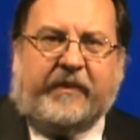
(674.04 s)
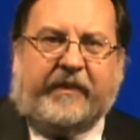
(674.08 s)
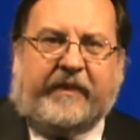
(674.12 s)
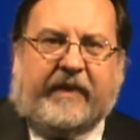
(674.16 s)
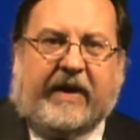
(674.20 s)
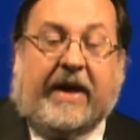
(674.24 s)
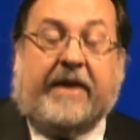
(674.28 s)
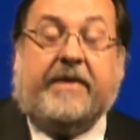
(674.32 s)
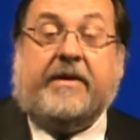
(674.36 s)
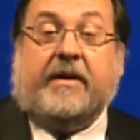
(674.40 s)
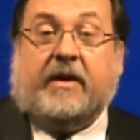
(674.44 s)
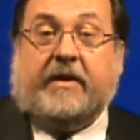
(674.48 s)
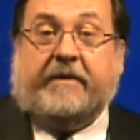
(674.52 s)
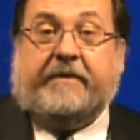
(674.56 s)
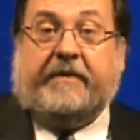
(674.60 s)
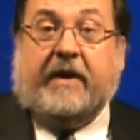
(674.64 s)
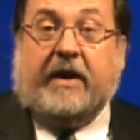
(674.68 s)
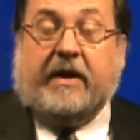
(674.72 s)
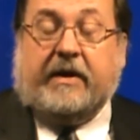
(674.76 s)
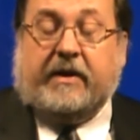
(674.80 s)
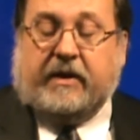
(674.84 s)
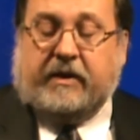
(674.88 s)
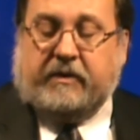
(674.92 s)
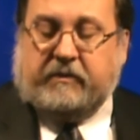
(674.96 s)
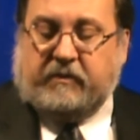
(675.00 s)
and the
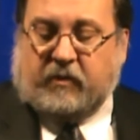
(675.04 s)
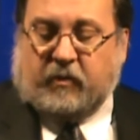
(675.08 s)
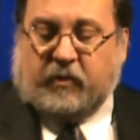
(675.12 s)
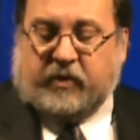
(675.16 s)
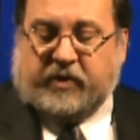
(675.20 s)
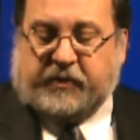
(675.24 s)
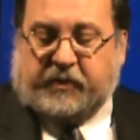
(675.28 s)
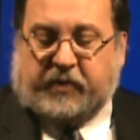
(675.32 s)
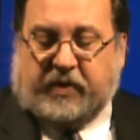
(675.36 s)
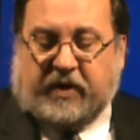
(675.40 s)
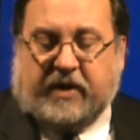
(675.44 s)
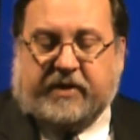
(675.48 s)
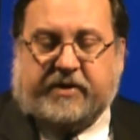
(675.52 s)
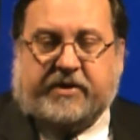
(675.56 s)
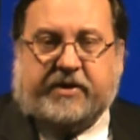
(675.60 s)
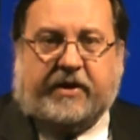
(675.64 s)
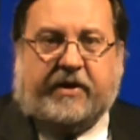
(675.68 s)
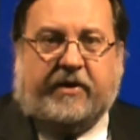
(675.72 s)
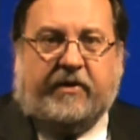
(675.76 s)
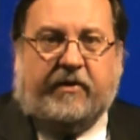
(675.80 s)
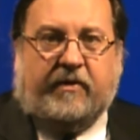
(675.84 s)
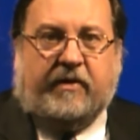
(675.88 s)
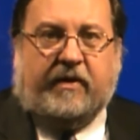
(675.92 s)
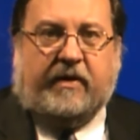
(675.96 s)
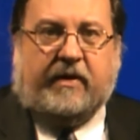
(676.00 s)
defendant was
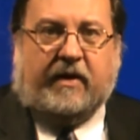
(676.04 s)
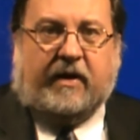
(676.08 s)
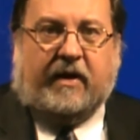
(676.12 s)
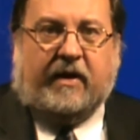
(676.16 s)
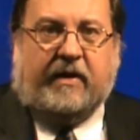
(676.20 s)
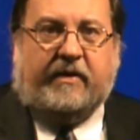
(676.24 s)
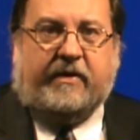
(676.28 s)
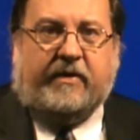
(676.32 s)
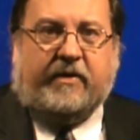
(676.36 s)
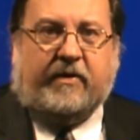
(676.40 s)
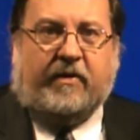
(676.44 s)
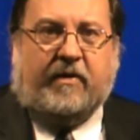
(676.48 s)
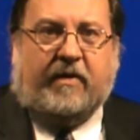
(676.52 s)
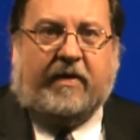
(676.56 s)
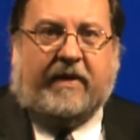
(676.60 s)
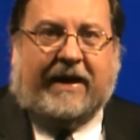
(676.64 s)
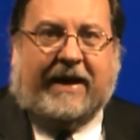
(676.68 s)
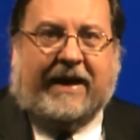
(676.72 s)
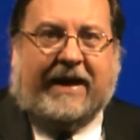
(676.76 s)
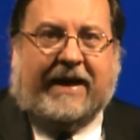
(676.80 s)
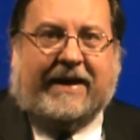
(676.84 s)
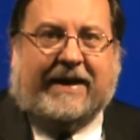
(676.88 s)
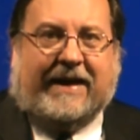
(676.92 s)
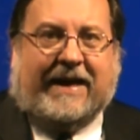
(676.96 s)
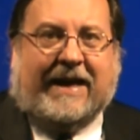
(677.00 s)
prosecuted under
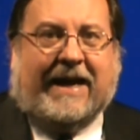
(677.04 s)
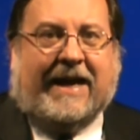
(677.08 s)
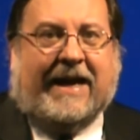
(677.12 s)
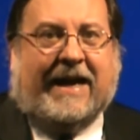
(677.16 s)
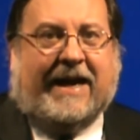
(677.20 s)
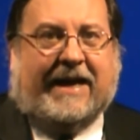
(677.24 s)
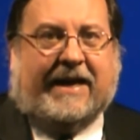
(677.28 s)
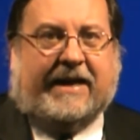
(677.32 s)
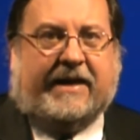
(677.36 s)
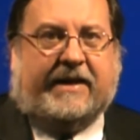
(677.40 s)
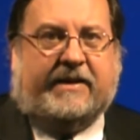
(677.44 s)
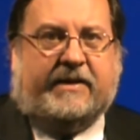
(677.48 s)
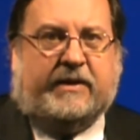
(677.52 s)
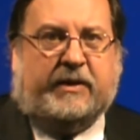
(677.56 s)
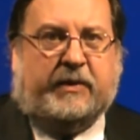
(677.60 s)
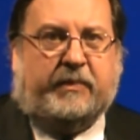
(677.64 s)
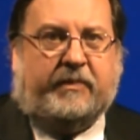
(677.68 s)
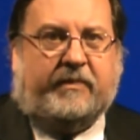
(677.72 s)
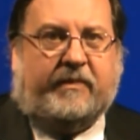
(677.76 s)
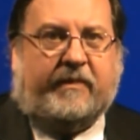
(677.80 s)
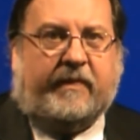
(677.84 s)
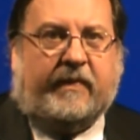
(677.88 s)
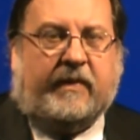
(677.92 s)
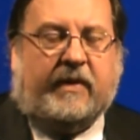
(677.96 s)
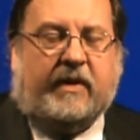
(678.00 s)
that act.
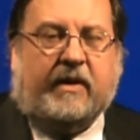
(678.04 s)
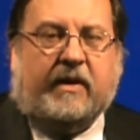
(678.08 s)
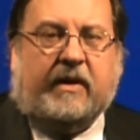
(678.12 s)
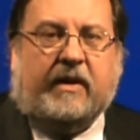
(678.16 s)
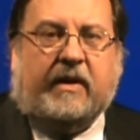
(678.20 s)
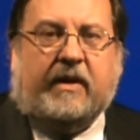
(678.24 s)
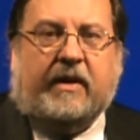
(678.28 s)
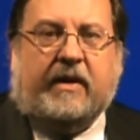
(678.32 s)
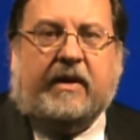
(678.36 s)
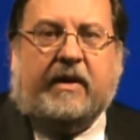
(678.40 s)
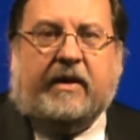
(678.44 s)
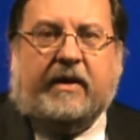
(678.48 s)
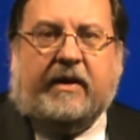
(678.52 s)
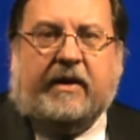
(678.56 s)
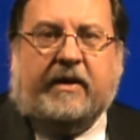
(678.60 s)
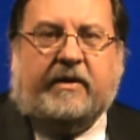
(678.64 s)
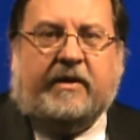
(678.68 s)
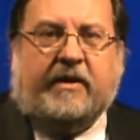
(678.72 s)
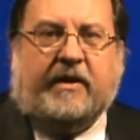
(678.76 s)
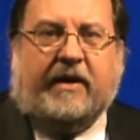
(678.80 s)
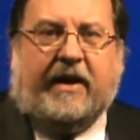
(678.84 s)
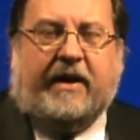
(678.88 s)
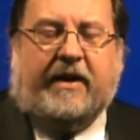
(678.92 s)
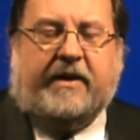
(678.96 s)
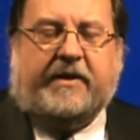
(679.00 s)
In
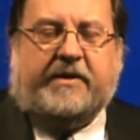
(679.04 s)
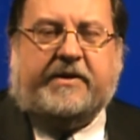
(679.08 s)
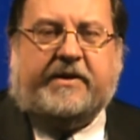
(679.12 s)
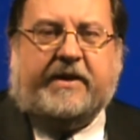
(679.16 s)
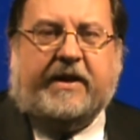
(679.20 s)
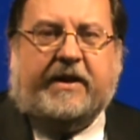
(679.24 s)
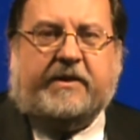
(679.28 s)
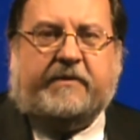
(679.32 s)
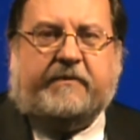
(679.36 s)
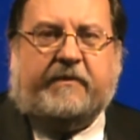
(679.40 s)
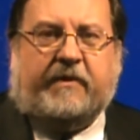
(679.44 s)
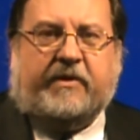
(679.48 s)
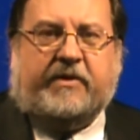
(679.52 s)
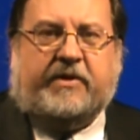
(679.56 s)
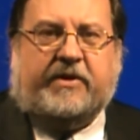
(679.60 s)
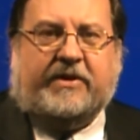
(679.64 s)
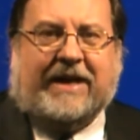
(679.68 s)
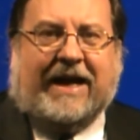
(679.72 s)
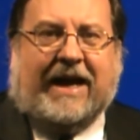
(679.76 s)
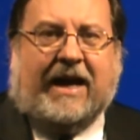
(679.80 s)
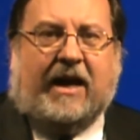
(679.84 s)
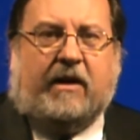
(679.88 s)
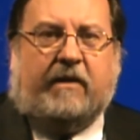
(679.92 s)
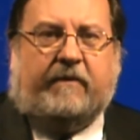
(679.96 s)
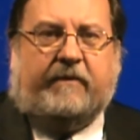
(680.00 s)
United States v.
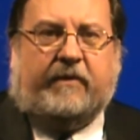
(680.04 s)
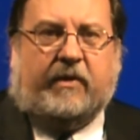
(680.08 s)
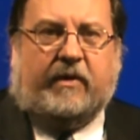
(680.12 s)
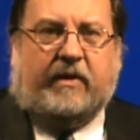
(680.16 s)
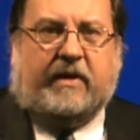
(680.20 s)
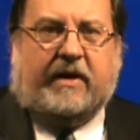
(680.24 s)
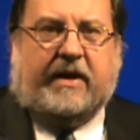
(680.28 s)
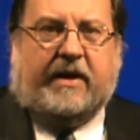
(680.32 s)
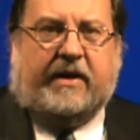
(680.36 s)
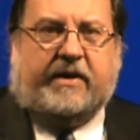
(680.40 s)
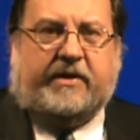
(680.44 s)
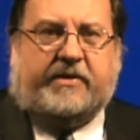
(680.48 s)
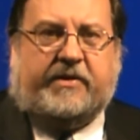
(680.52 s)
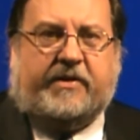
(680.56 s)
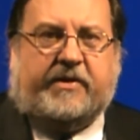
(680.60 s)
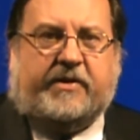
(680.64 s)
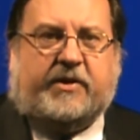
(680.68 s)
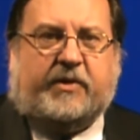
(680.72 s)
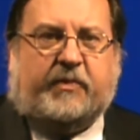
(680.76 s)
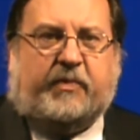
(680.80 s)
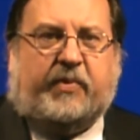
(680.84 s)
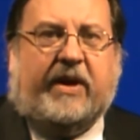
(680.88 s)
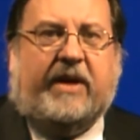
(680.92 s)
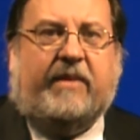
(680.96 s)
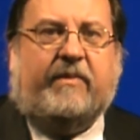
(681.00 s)
Alvarez, the
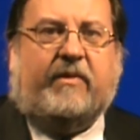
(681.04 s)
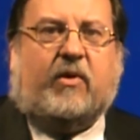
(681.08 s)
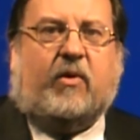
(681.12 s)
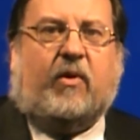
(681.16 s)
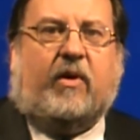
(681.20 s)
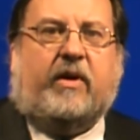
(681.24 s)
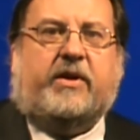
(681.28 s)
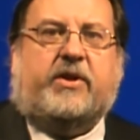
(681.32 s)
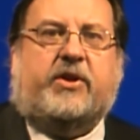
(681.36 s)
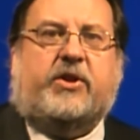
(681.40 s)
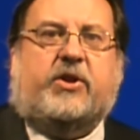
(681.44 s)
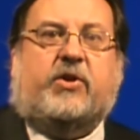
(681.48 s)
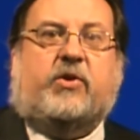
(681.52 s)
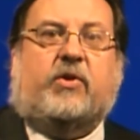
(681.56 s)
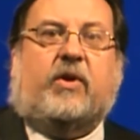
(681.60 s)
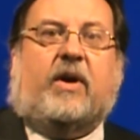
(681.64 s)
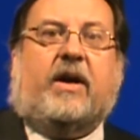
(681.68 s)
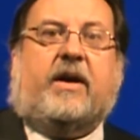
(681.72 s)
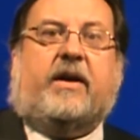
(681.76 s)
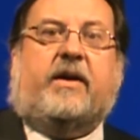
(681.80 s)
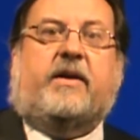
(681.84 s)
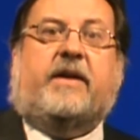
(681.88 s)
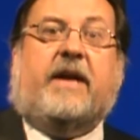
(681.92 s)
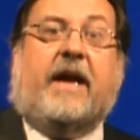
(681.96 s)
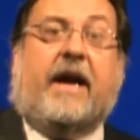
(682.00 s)
Supreme Court
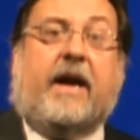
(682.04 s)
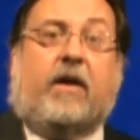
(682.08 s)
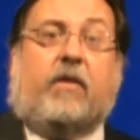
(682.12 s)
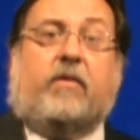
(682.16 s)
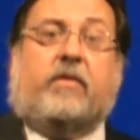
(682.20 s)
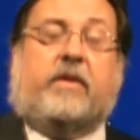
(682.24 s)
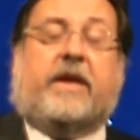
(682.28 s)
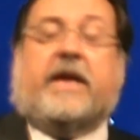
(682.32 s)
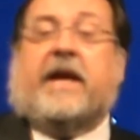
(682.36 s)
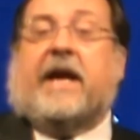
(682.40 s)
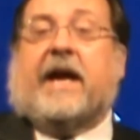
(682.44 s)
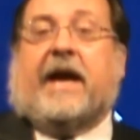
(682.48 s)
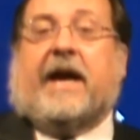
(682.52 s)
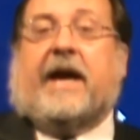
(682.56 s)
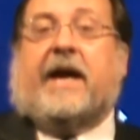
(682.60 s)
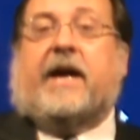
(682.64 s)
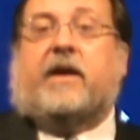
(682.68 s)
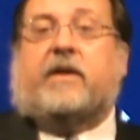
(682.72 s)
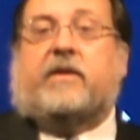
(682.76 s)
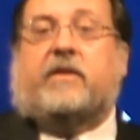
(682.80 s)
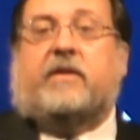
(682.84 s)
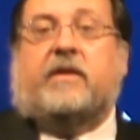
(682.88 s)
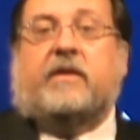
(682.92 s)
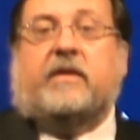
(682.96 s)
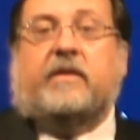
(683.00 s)
struck down the
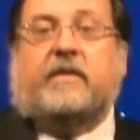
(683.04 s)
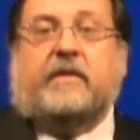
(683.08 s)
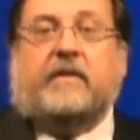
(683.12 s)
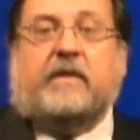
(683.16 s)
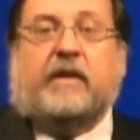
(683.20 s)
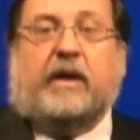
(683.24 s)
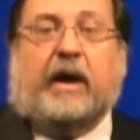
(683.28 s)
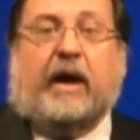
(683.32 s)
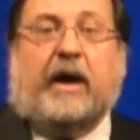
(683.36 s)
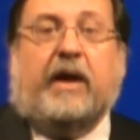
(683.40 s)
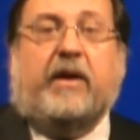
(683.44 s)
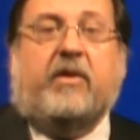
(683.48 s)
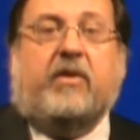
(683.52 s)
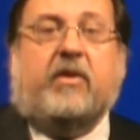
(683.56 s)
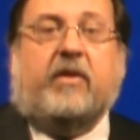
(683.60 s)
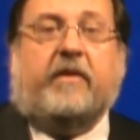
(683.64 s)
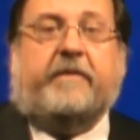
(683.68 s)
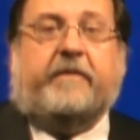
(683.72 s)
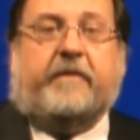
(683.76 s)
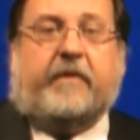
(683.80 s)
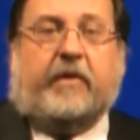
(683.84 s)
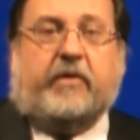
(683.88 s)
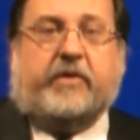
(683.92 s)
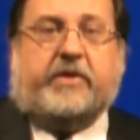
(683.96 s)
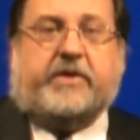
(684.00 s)
act under
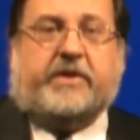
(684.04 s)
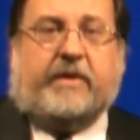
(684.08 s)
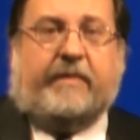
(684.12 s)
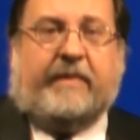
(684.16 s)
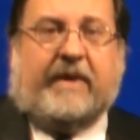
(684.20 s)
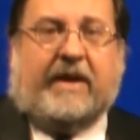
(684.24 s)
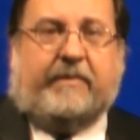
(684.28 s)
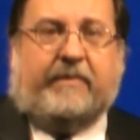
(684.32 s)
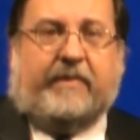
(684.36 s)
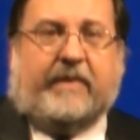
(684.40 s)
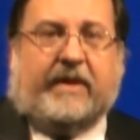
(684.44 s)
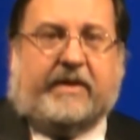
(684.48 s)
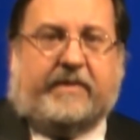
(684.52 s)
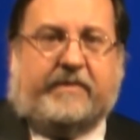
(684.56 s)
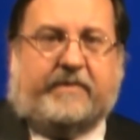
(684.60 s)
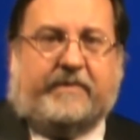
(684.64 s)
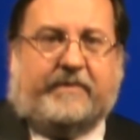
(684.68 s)
First Amendment.